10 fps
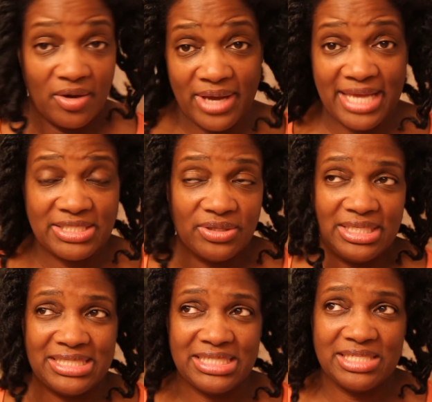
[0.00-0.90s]
Okay, so
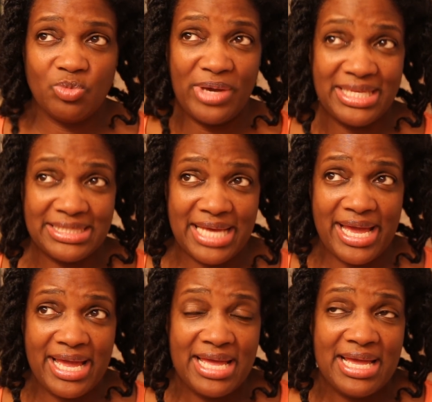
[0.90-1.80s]
this is
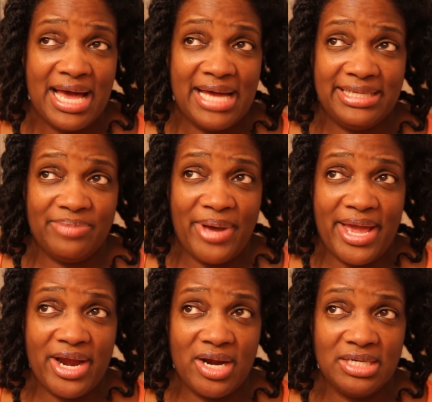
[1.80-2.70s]
Wednesday. I did my
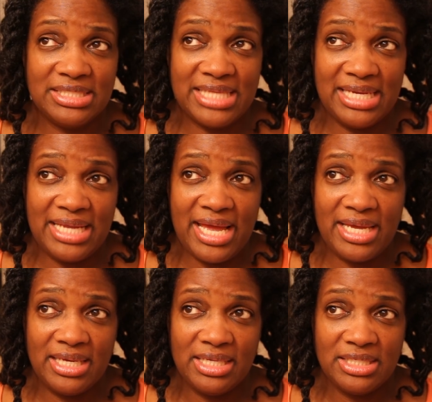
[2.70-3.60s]
hair
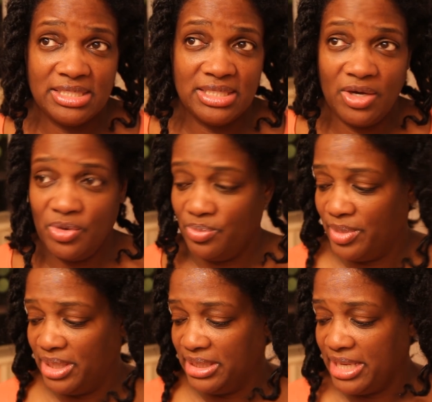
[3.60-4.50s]
Sunday, so
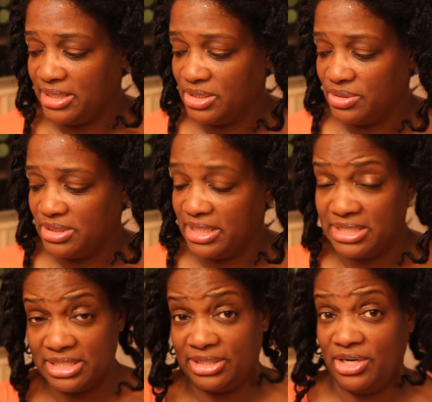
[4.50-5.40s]
Monday, Tuesday,
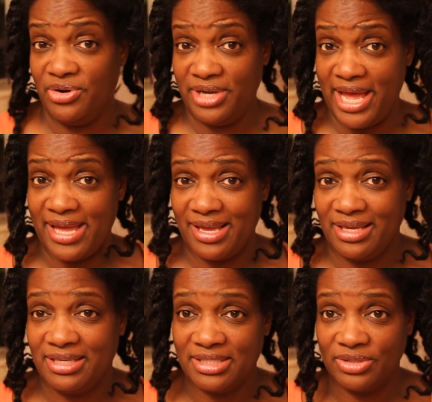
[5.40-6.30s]
this is the third day.
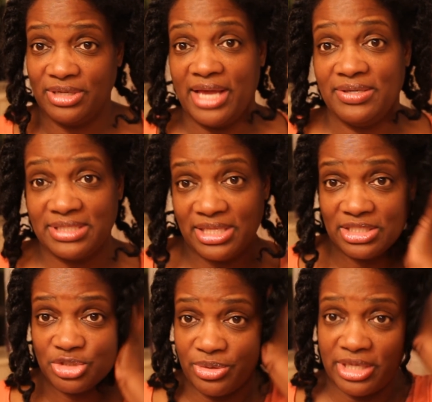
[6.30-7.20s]
So now you see
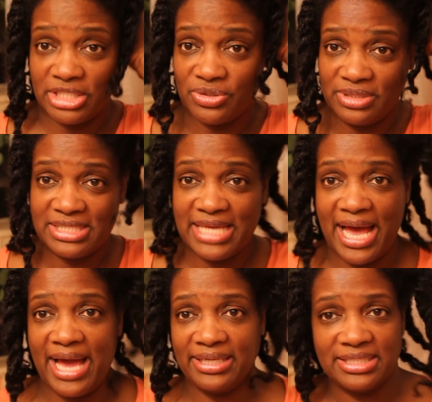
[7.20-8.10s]
the shrinkage on this
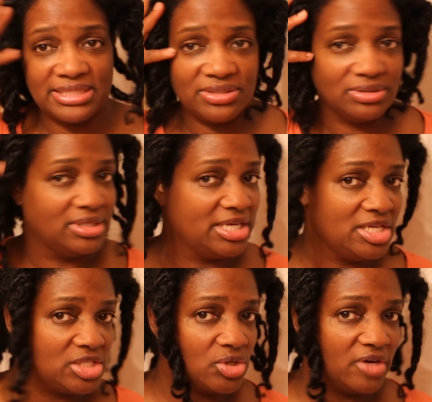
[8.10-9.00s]
side, and it's still
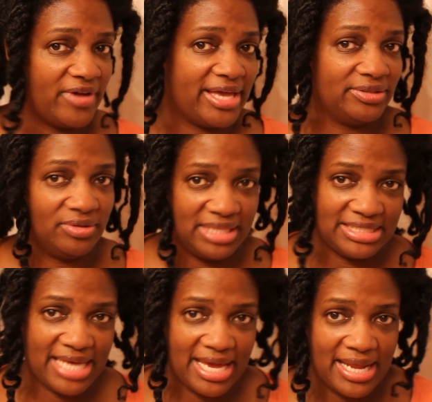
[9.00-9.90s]
sort of hanging on that
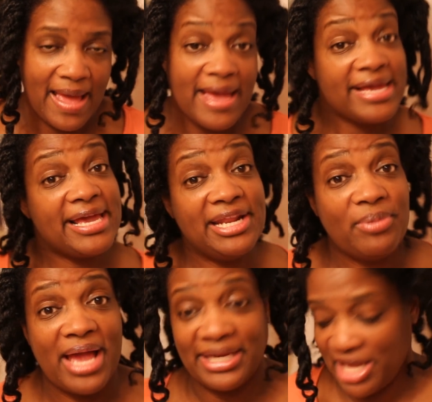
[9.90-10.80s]
side.
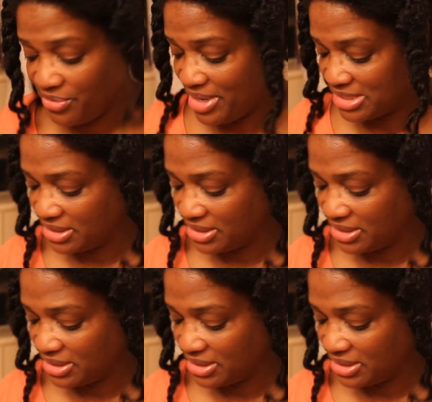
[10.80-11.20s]
Anyway, I digress.